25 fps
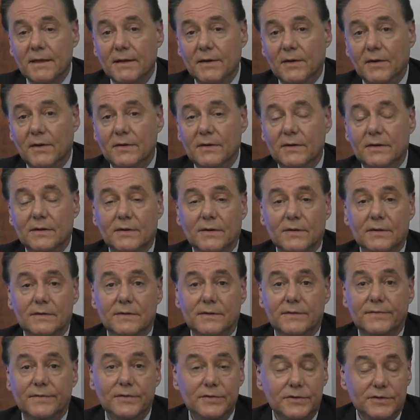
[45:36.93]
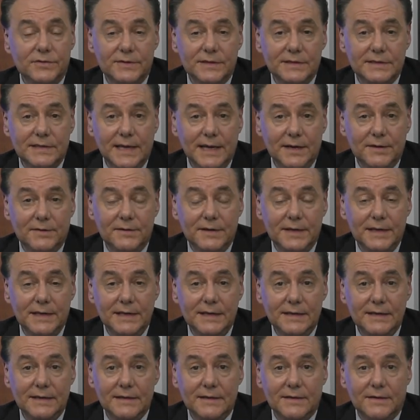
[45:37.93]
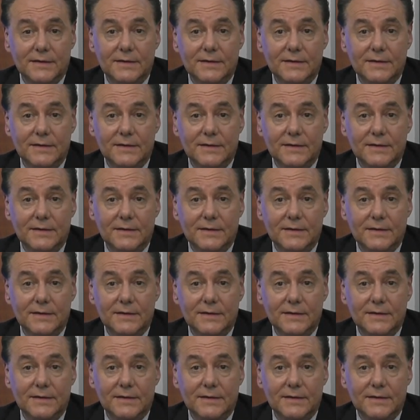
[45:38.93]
on our, on our future integrity,